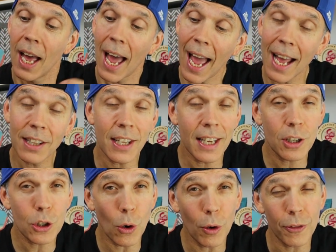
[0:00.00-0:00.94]
and the
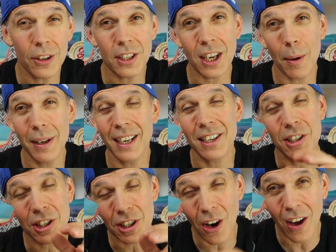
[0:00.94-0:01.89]
Endorphins come in at a
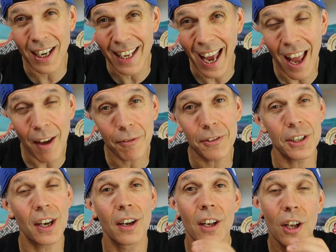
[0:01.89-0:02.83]
slightly
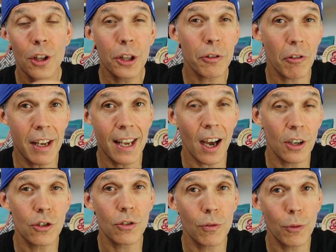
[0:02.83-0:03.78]
heftier
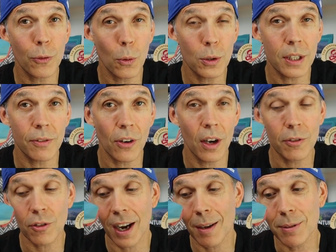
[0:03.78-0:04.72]

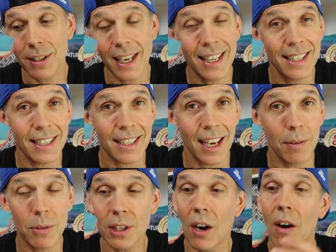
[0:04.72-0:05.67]
345 grams in the
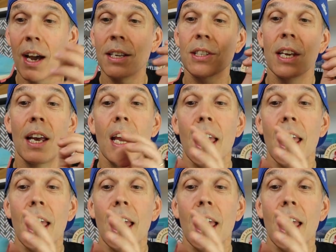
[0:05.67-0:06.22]
same size.